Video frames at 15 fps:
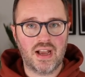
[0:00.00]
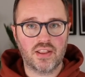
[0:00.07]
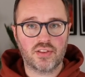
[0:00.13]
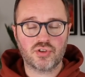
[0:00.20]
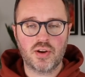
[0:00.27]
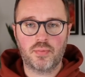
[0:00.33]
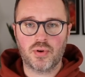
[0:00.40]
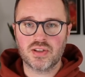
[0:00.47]
a
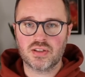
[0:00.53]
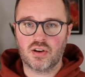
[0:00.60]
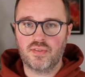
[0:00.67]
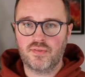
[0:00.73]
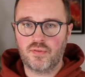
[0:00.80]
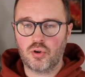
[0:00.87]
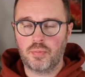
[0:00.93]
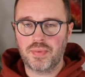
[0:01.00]

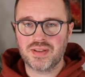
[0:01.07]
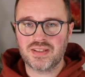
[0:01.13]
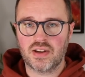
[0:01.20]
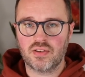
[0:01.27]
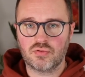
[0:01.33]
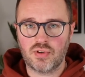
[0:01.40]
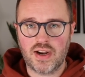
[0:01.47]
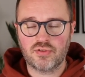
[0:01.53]

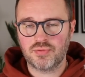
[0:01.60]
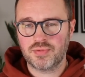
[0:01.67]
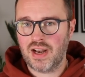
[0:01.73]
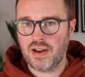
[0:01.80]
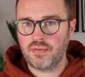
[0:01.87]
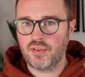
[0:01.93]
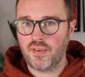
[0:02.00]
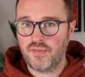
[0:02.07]
3.04% rate from the
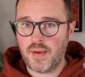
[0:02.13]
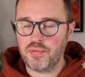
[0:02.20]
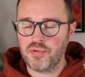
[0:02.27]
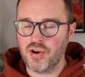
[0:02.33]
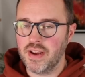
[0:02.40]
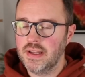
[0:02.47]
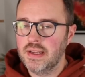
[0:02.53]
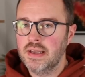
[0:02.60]
11th of
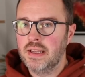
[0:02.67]
February.